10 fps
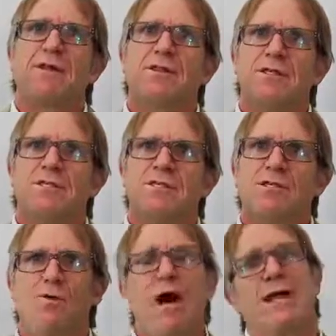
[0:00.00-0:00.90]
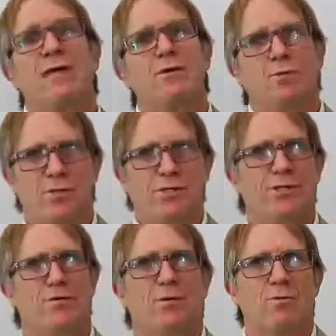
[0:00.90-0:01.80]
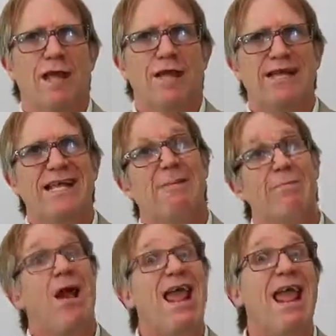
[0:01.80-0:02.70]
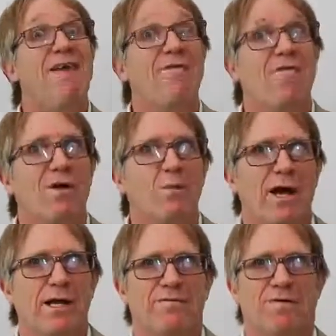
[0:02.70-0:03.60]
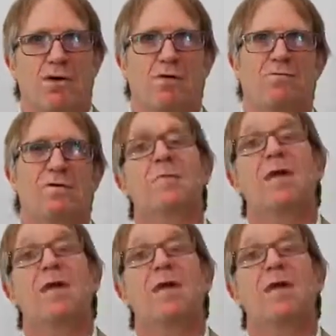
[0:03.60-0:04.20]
this is the way we do it around here by everyone involved.